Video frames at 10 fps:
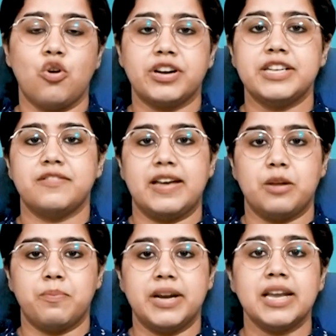organ
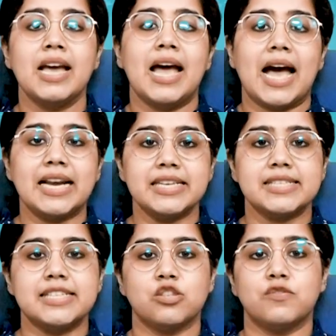development and
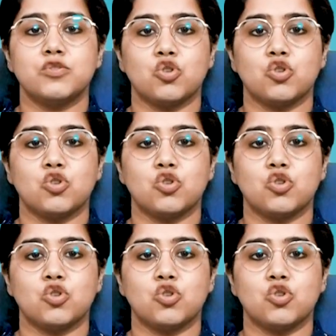diseases of